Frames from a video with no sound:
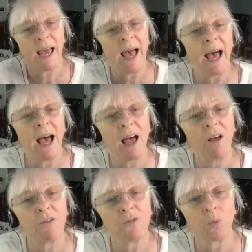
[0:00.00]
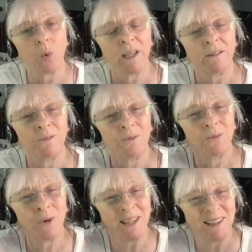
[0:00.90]
have when
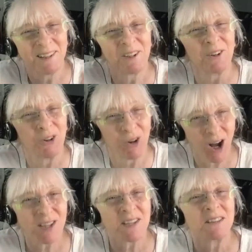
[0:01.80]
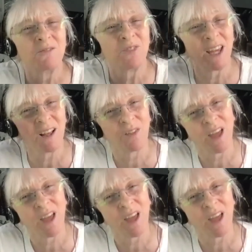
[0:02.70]
we hear crossing the veil.